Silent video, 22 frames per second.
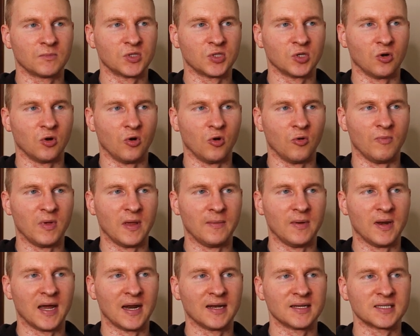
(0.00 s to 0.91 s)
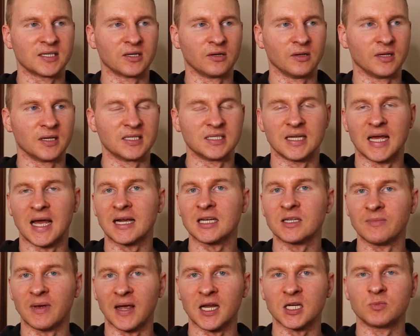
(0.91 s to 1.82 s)
So maybe not necessarily
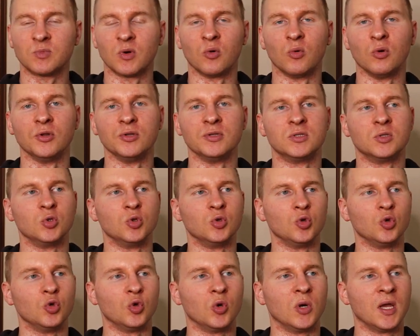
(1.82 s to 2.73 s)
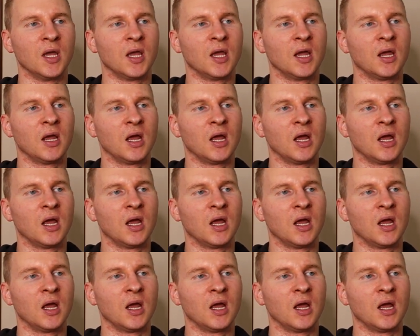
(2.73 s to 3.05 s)
exact match, but we'll do